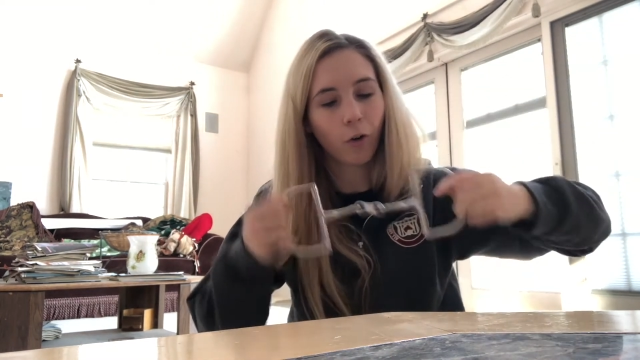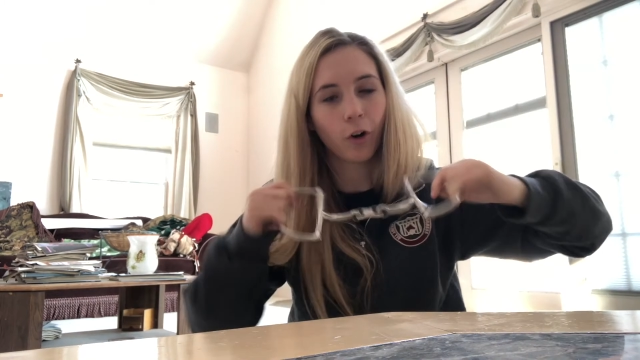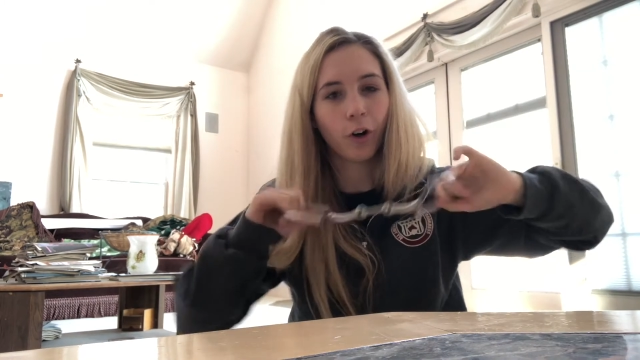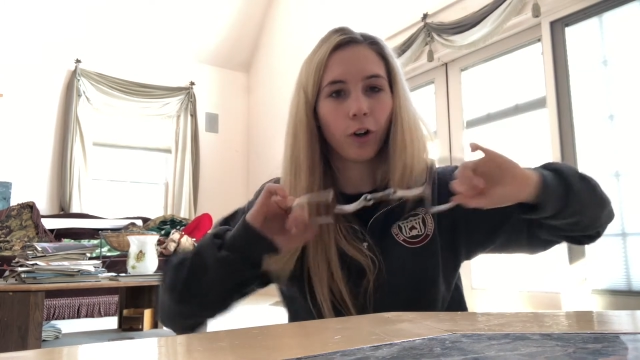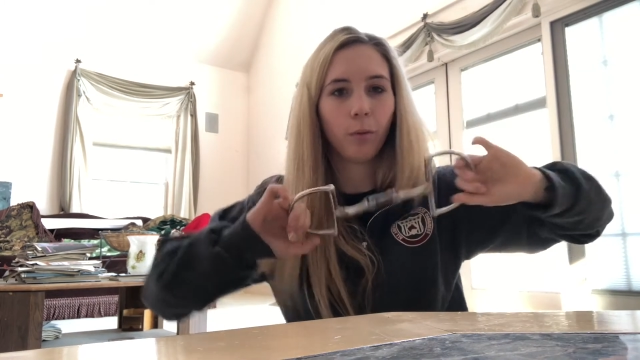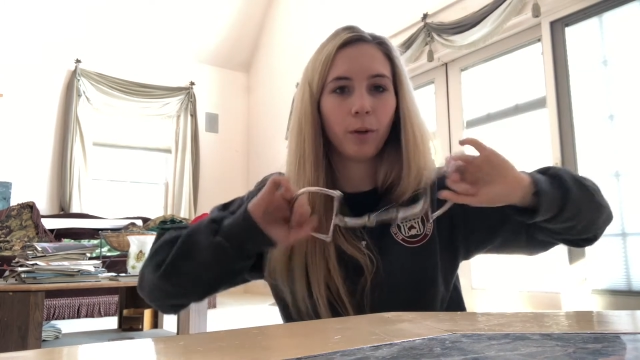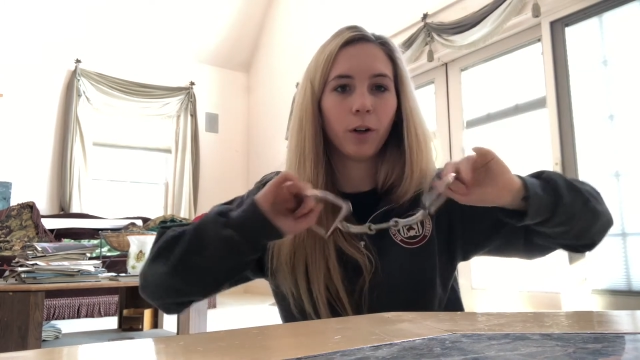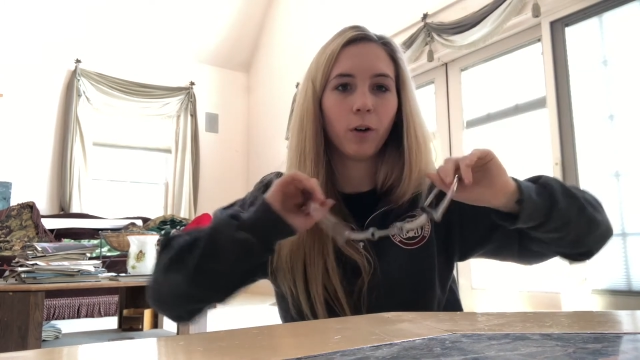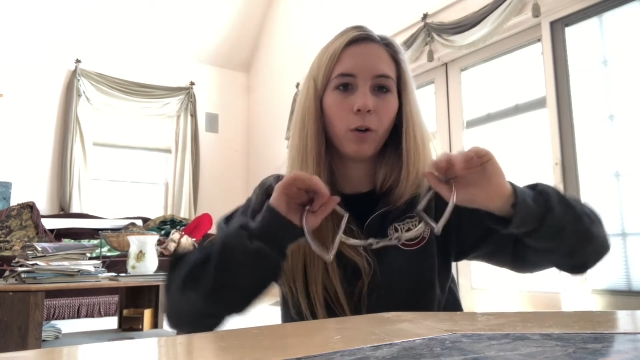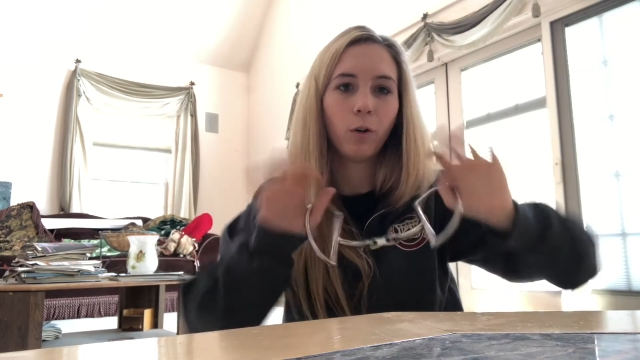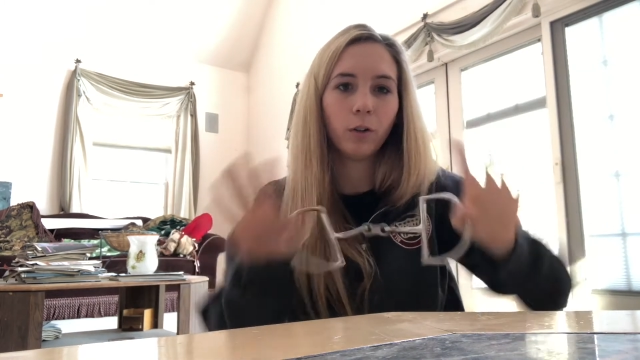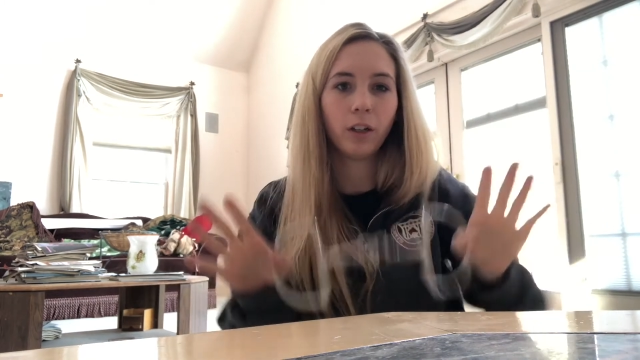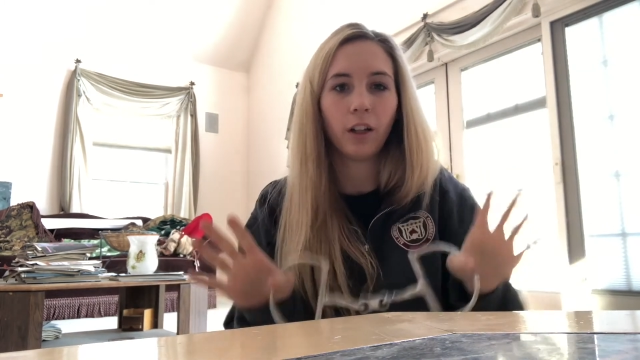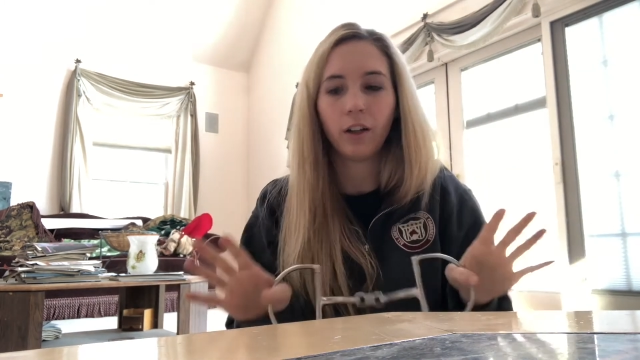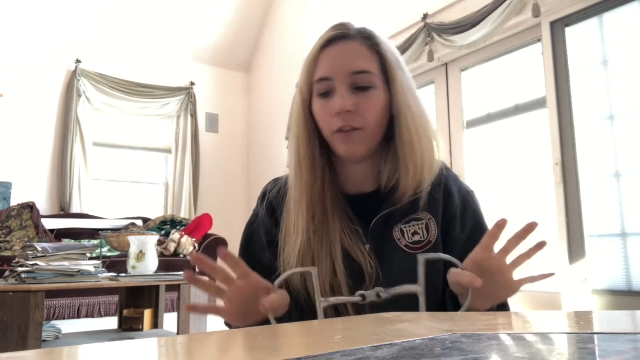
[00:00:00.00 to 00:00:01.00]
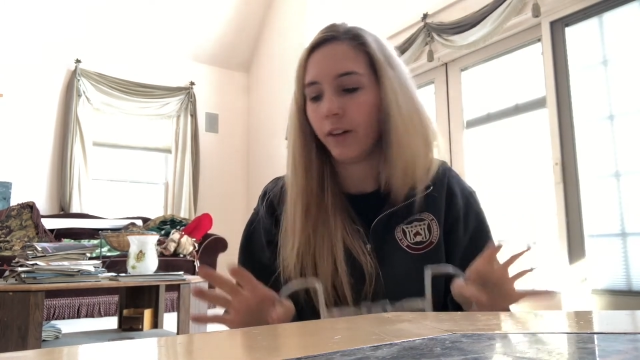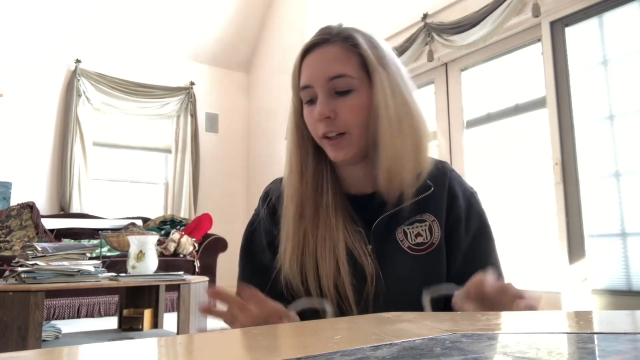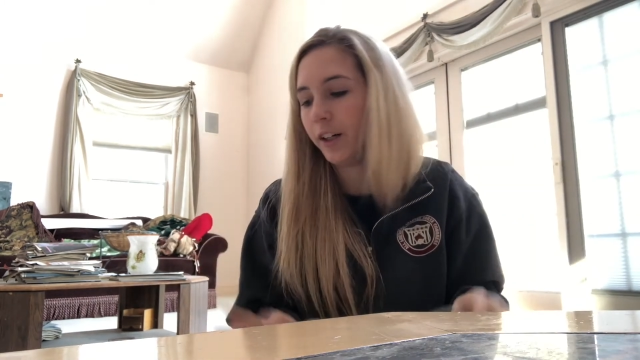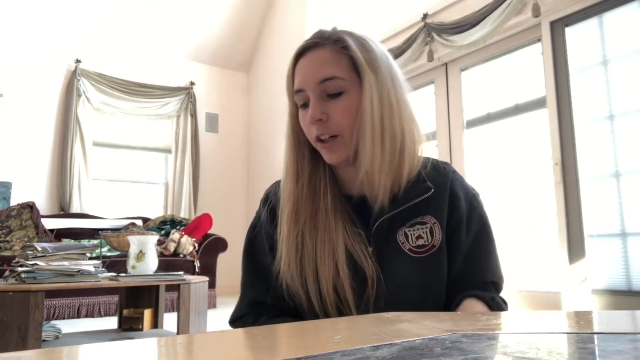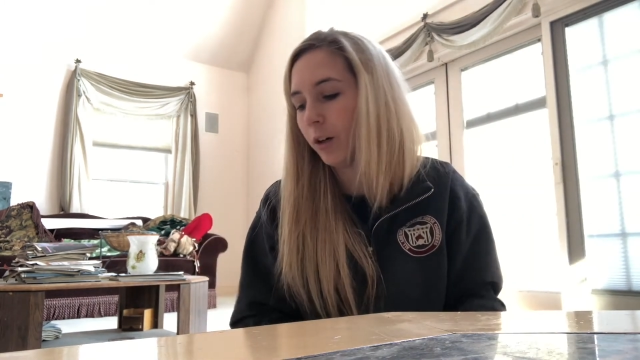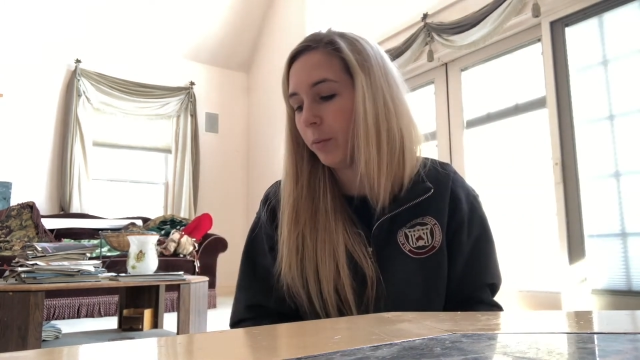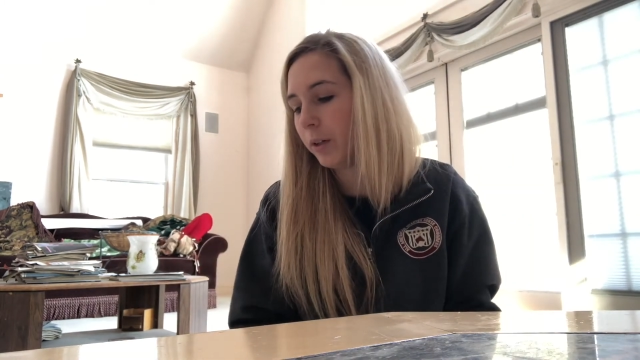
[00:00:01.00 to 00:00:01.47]
or it'll be a whole nother
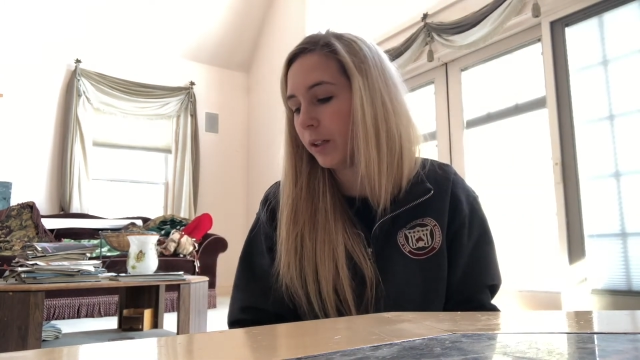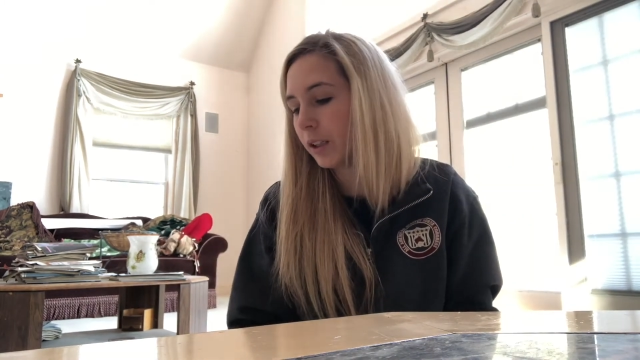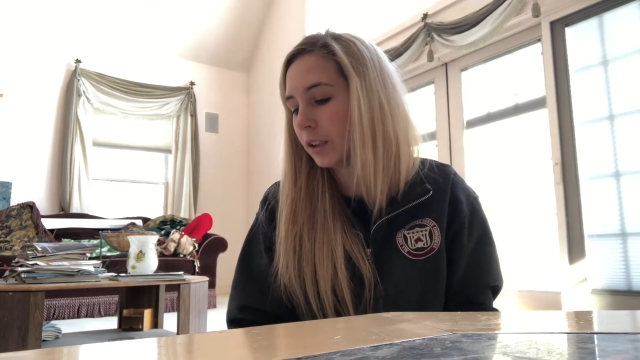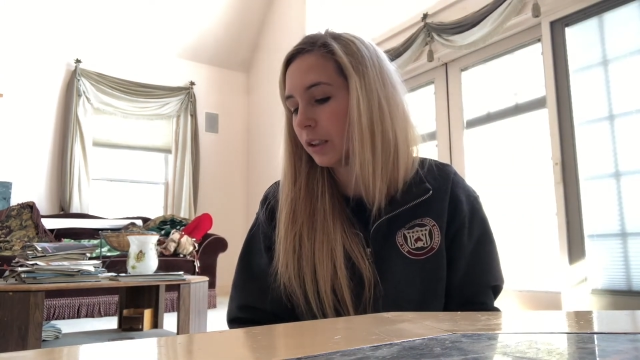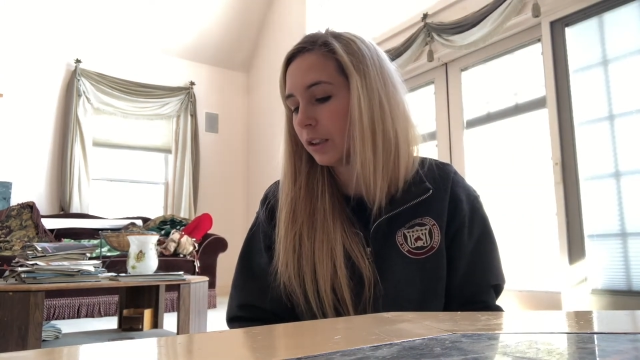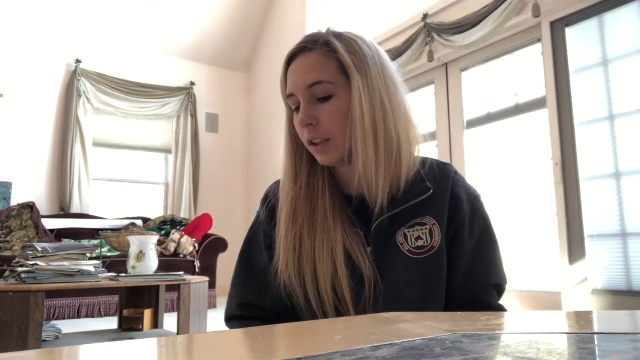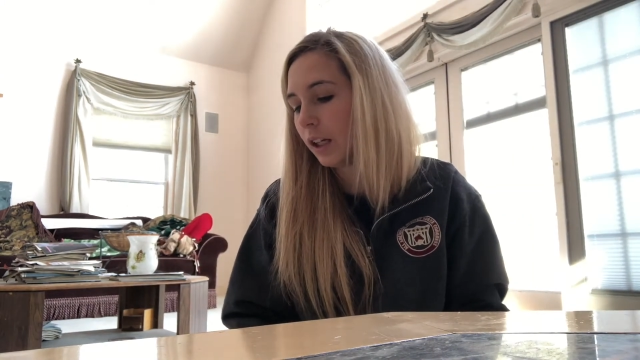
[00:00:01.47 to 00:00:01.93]
video because